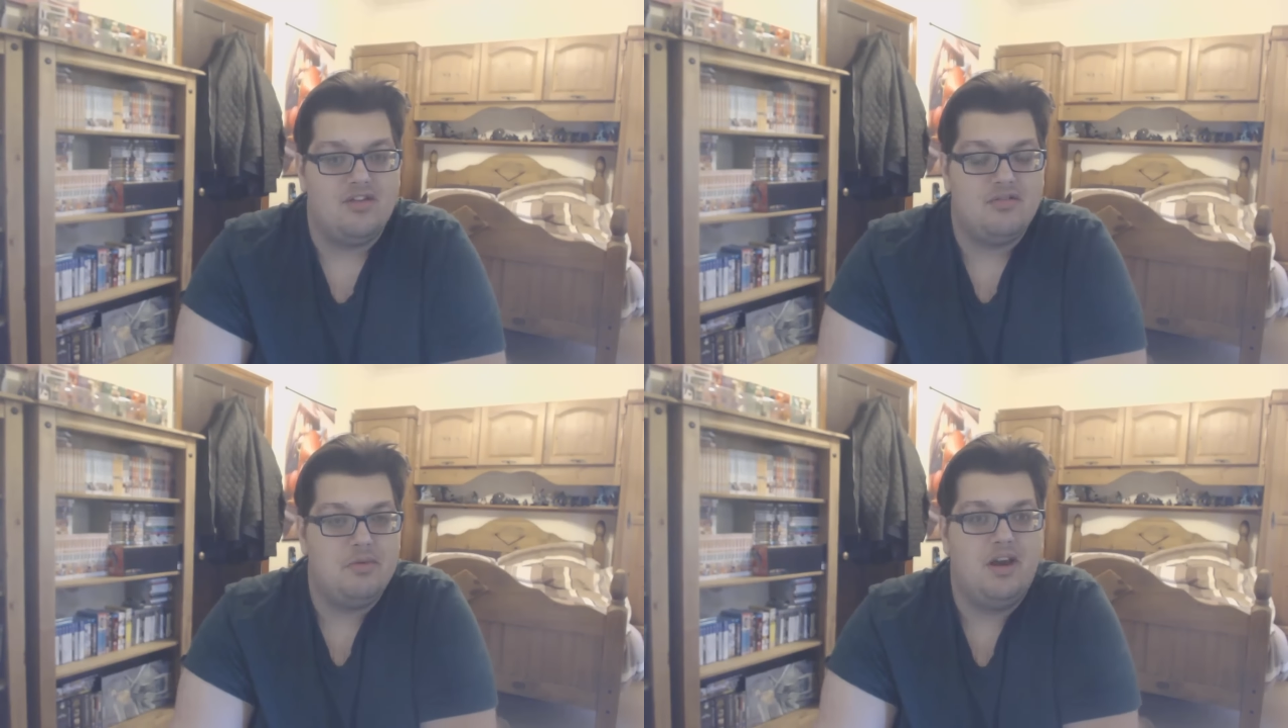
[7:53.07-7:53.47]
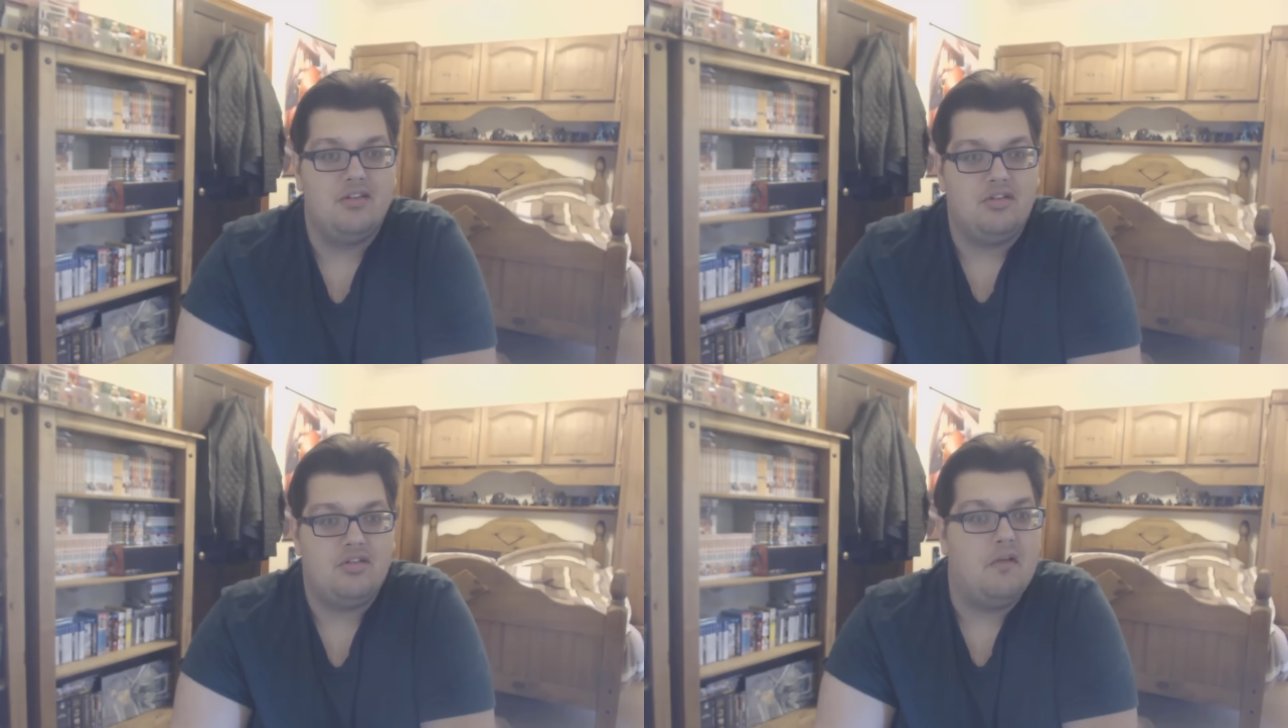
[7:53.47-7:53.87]
Just
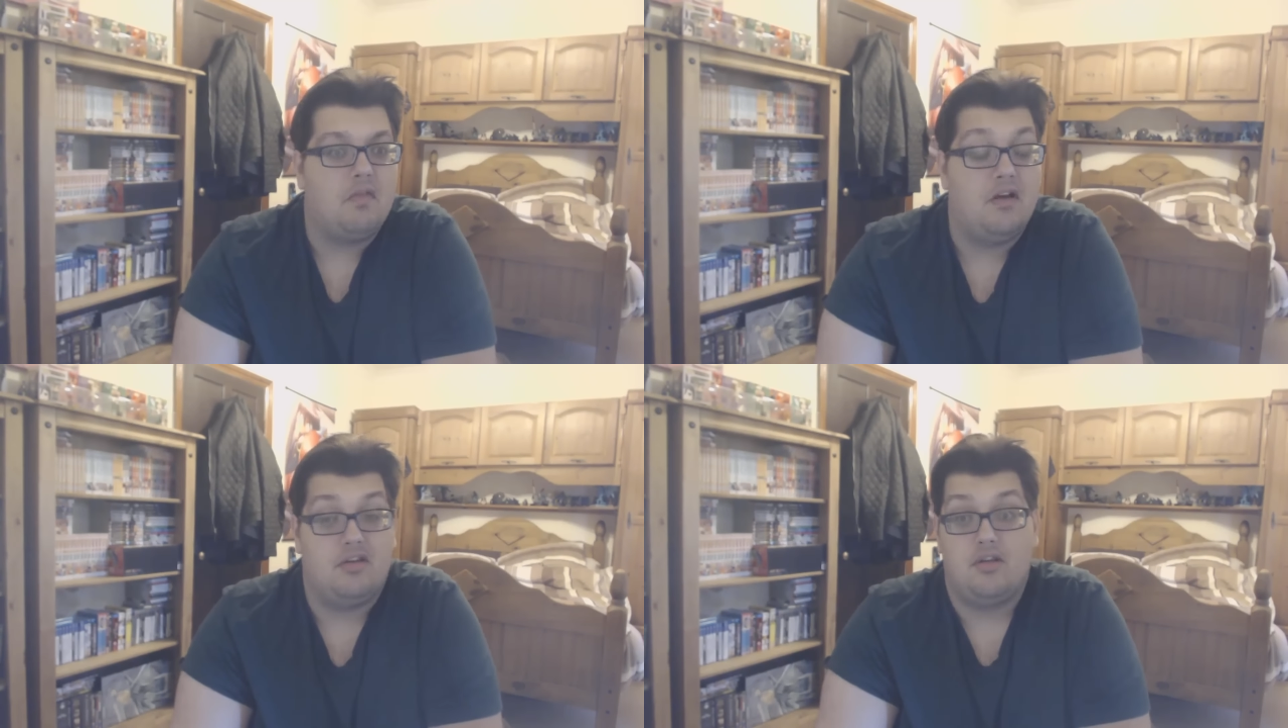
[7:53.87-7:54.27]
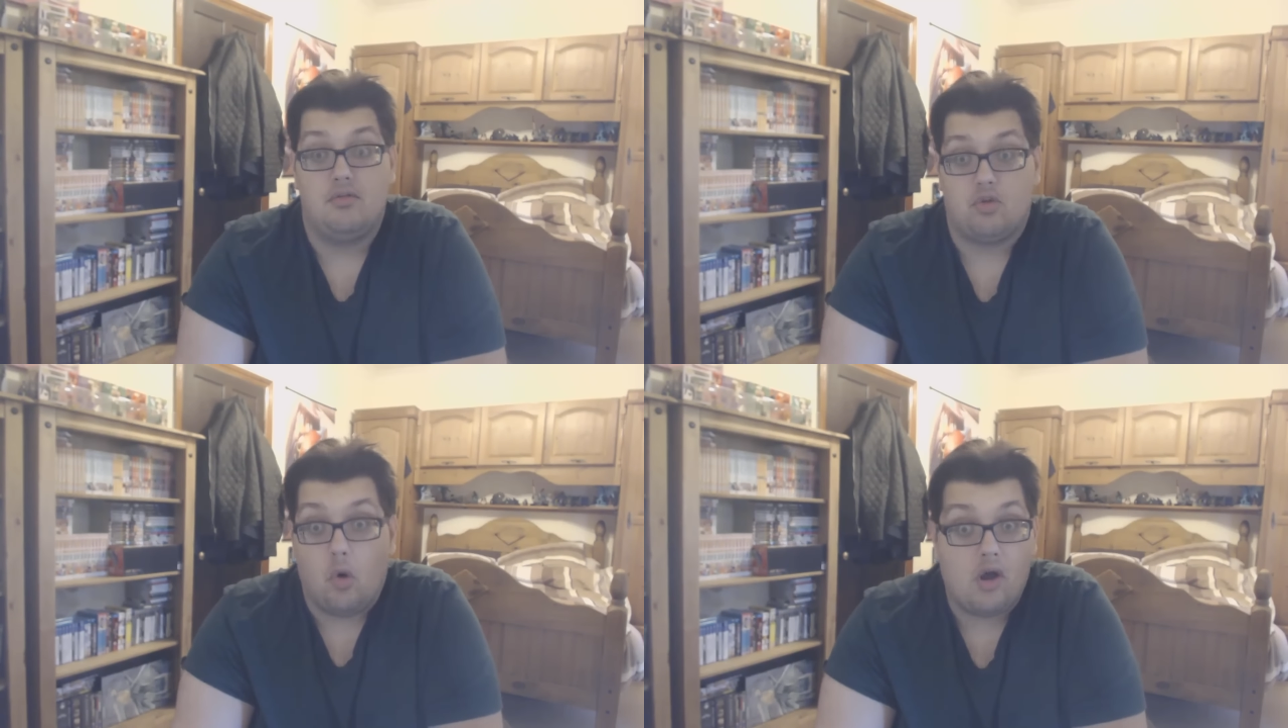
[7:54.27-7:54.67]
because sometimes I
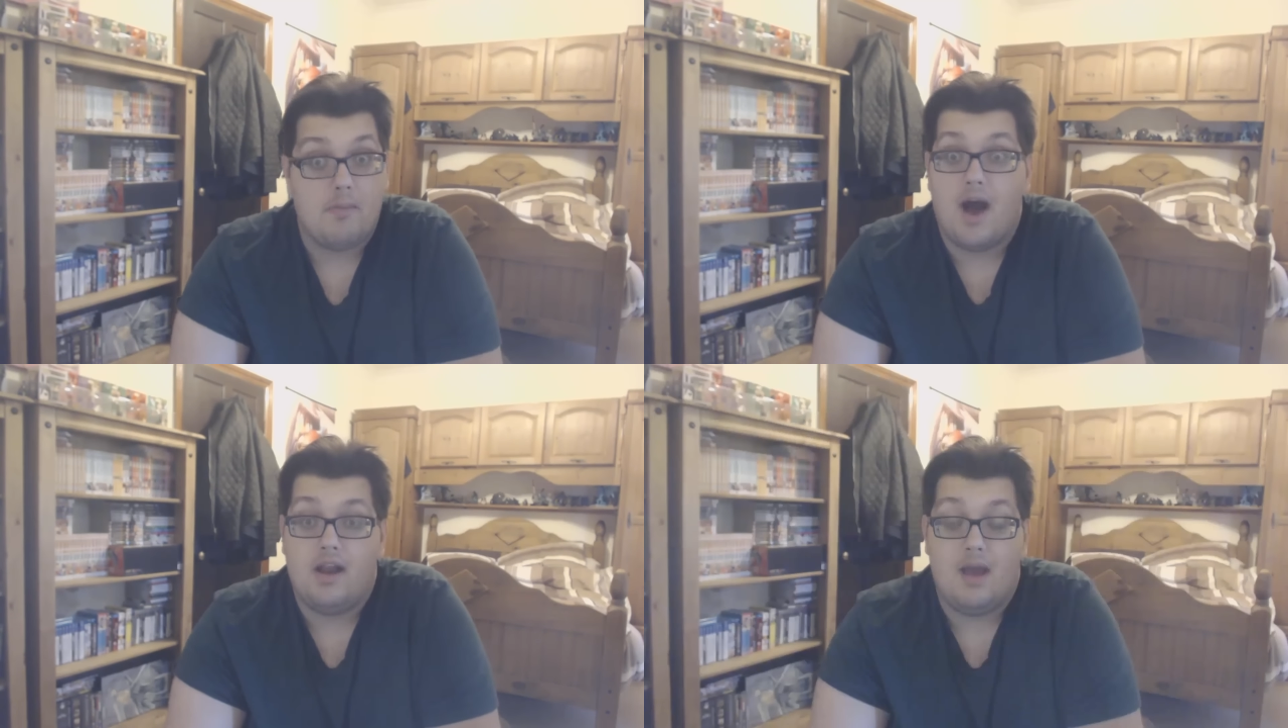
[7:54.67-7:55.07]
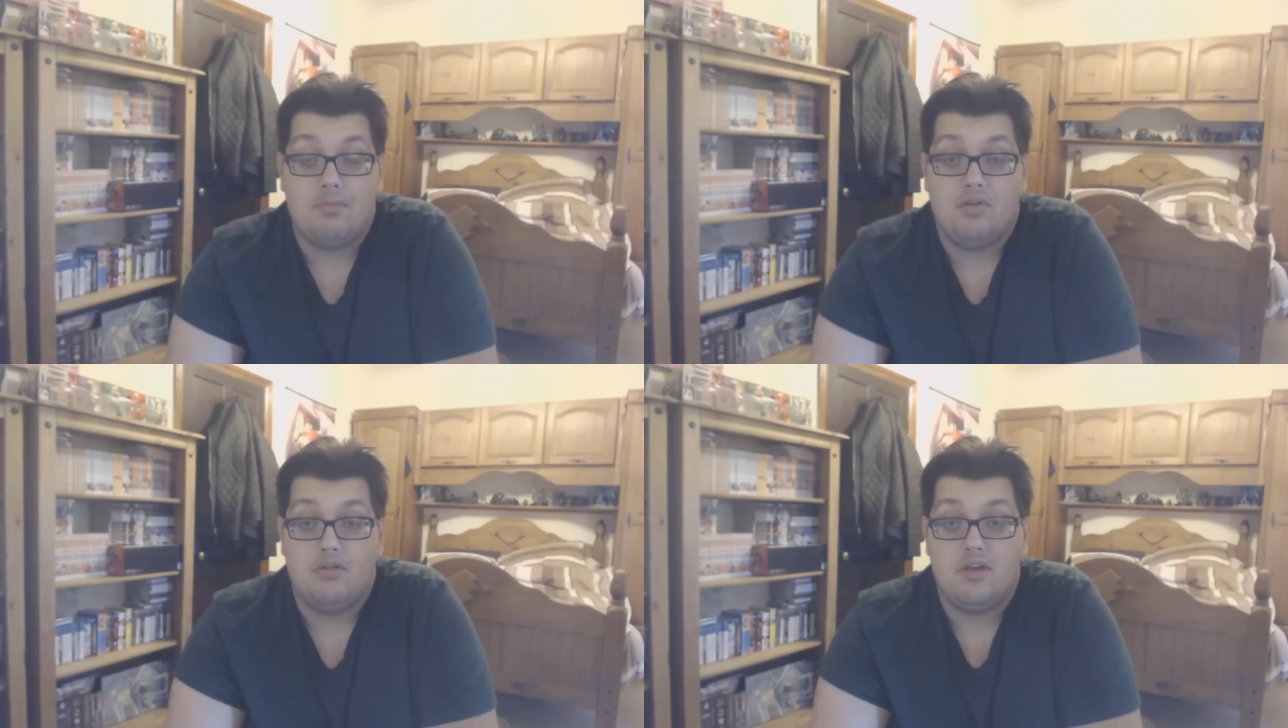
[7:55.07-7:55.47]
don't talk about an
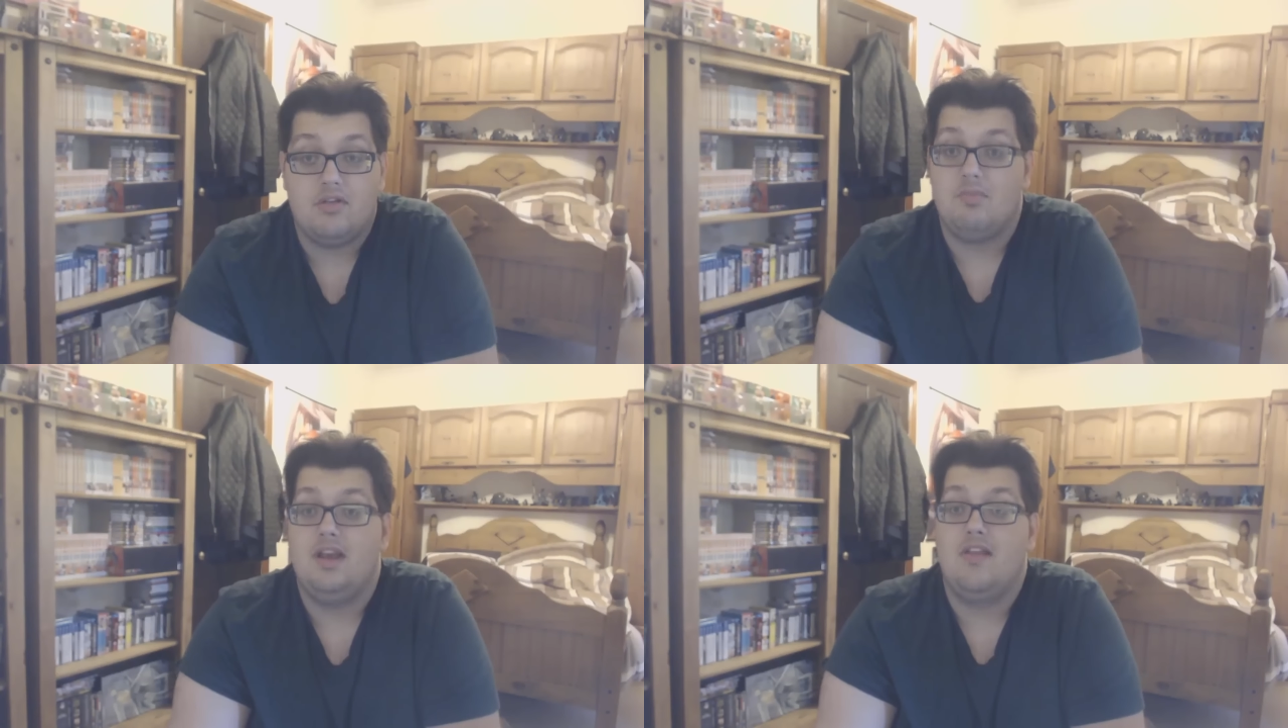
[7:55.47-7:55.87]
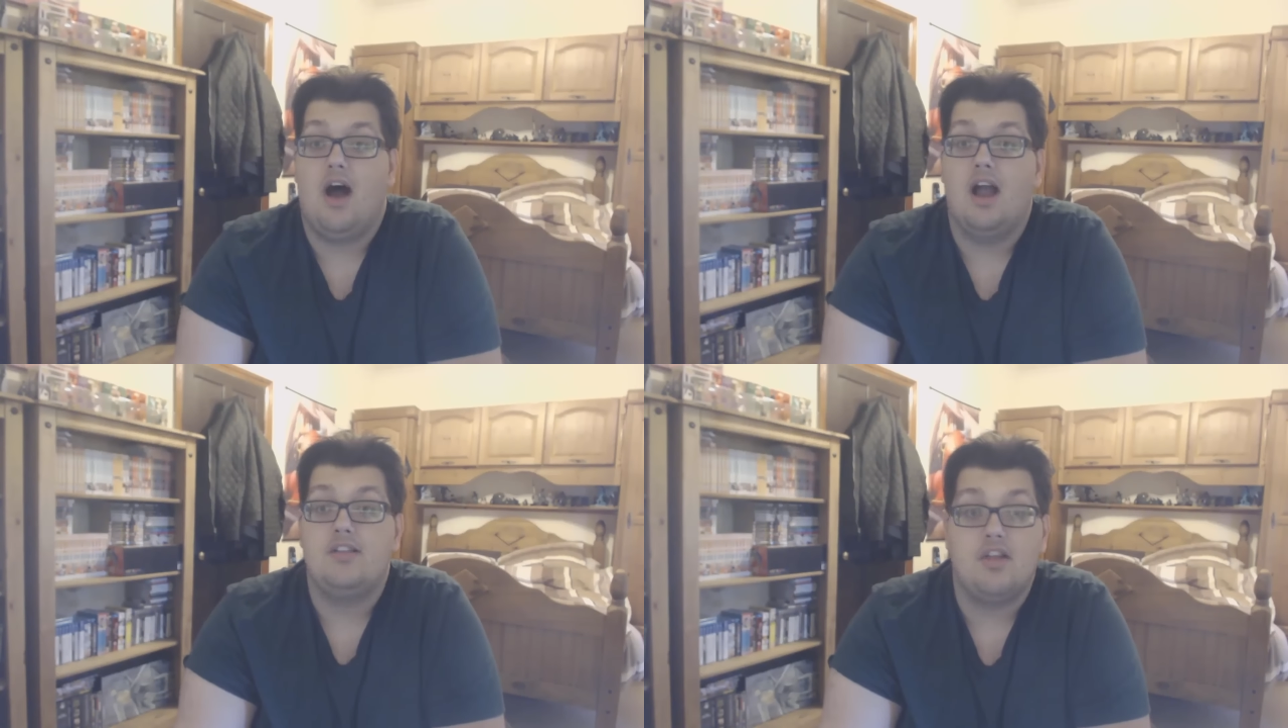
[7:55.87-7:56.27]
episode doesn't mean that
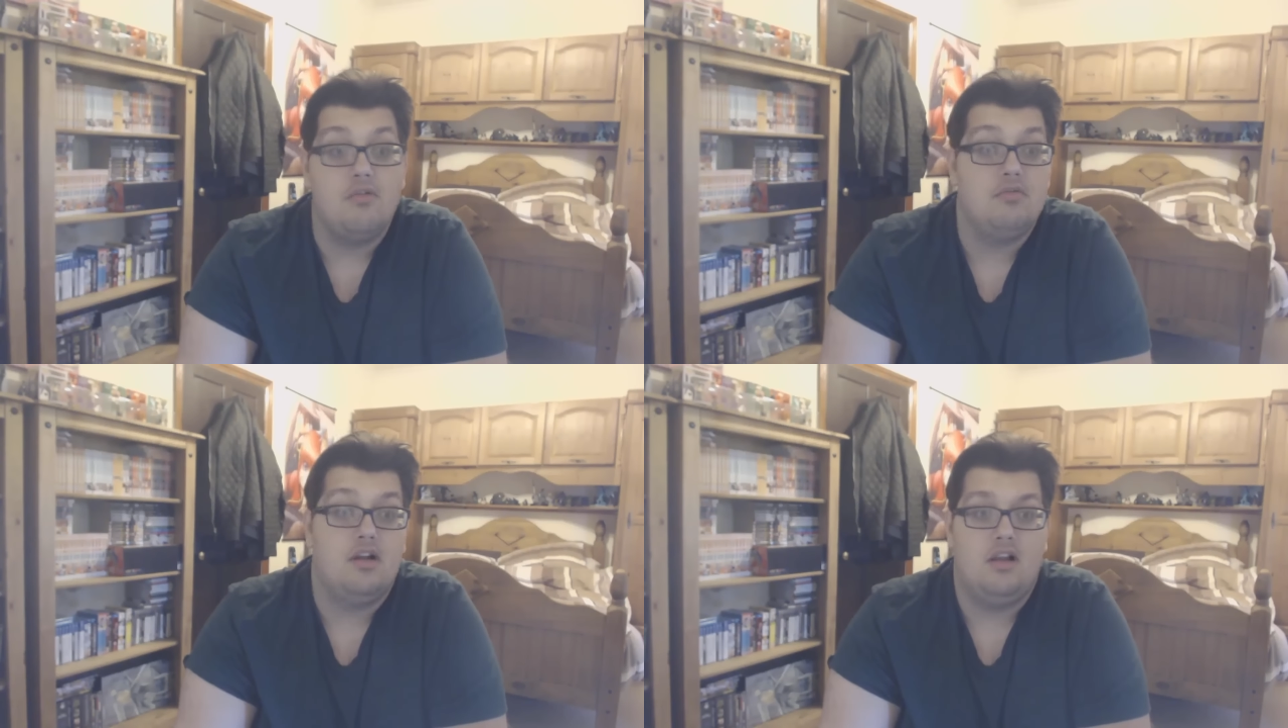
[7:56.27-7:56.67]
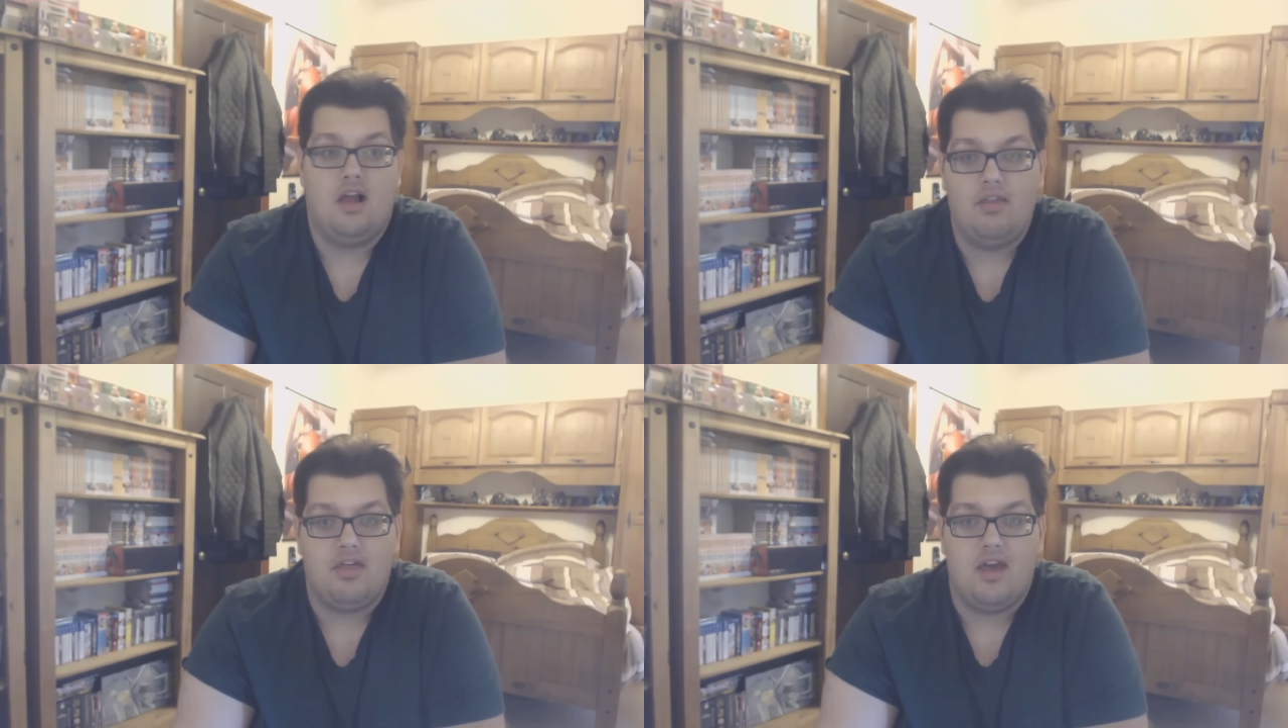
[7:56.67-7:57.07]
I don't
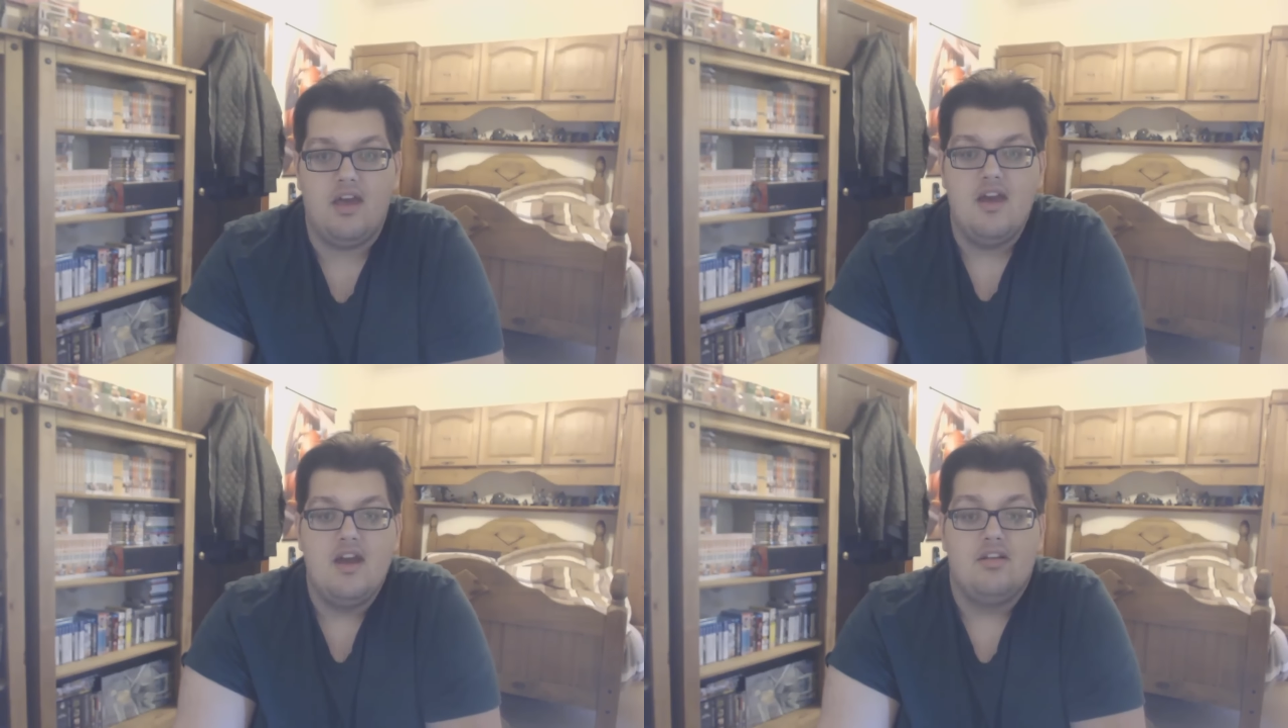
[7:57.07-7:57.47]
love it.